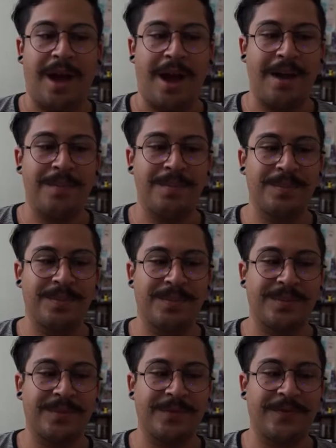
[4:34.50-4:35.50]
I'm
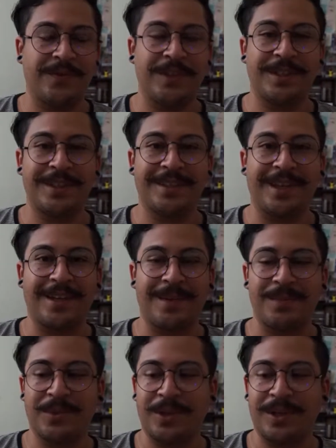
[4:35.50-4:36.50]
feeling like
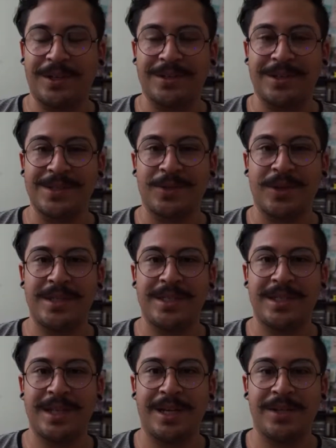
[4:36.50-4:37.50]
I'm going on this crazy
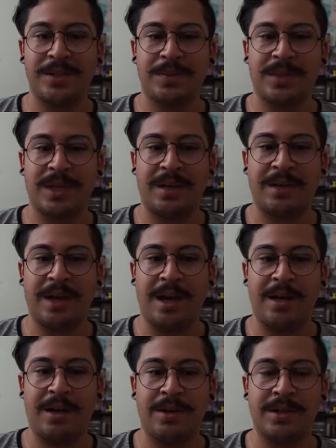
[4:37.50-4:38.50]
tangent, but
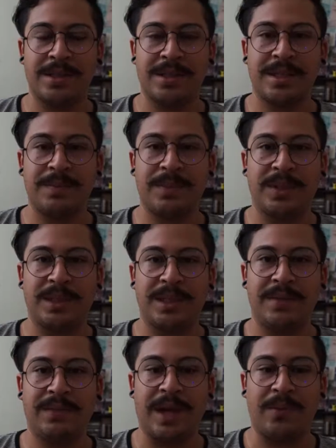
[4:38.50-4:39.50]
I honestly
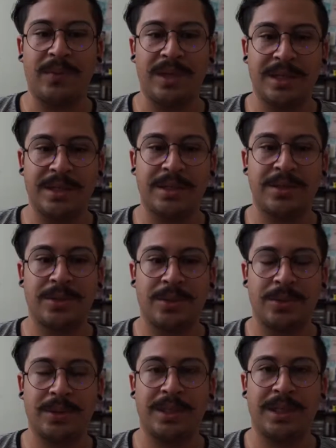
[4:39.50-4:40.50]
believe that we could
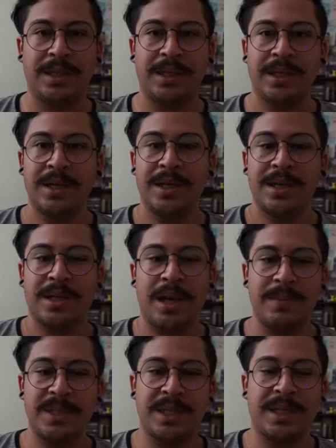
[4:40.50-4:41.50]
totally
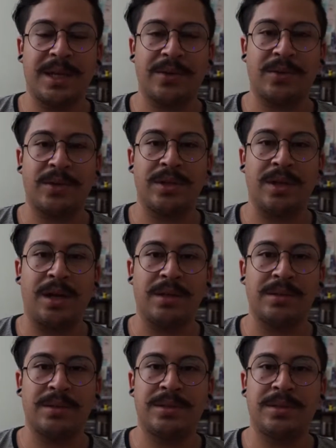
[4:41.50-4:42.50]
come together and not,
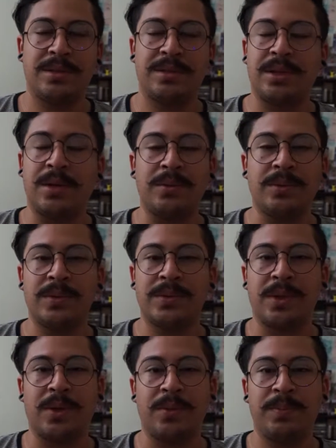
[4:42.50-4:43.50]
don't lose
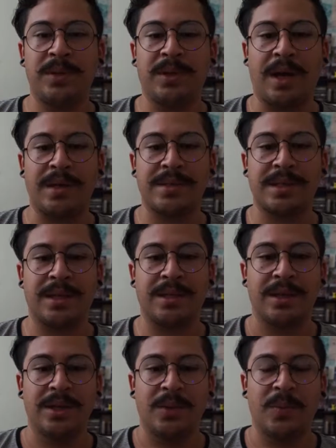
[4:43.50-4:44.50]
hope, you guys. Like,
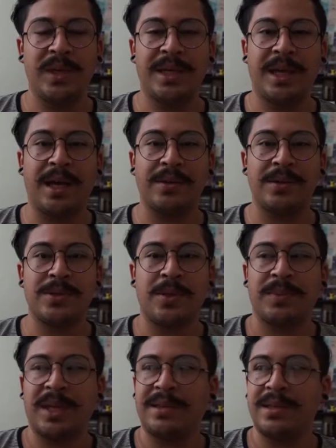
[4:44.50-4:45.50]
we can't lose
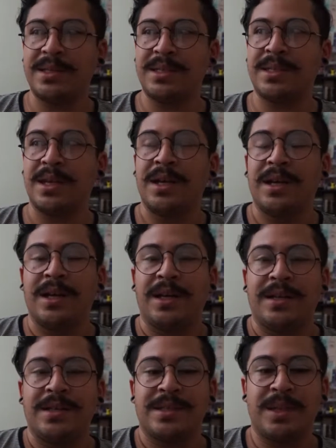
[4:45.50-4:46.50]
hope. Like, this is
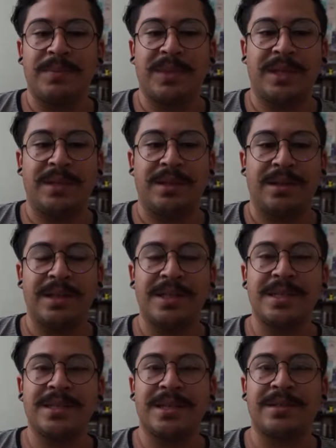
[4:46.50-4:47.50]
something,
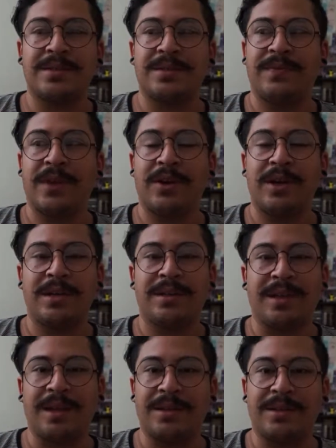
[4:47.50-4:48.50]
this is a very,
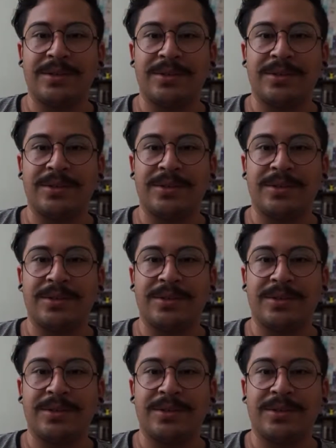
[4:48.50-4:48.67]
like,